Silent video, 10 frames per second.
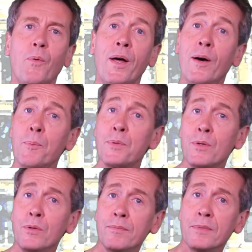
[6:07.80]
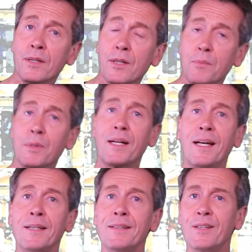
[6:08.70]
will help you, but
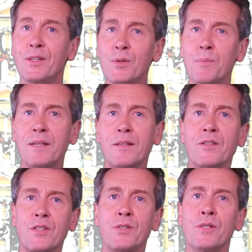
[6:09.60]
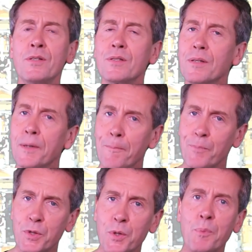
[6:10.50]
again, you make the decisions,
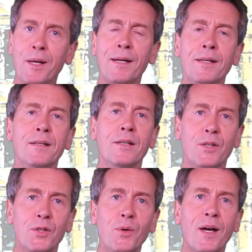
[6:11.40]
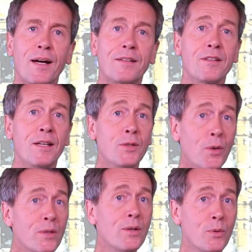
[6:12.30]
you plan, you act, and
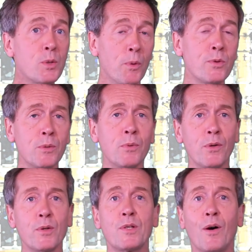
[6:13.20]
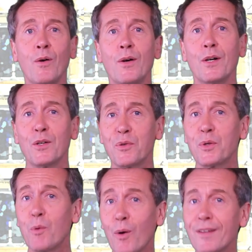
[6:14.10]
you're responsible also for
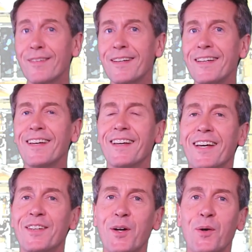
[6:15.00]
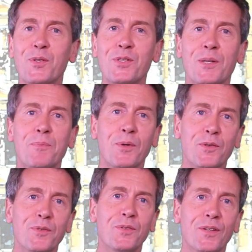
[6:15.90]
the quality and the ownership
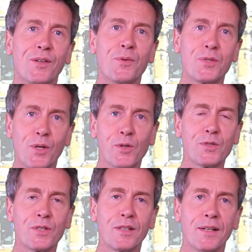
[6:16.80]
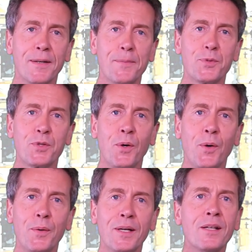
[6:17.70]
of the results.
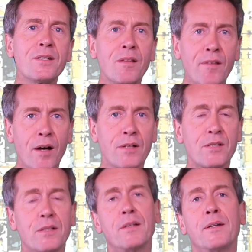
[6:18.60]
So it is a task,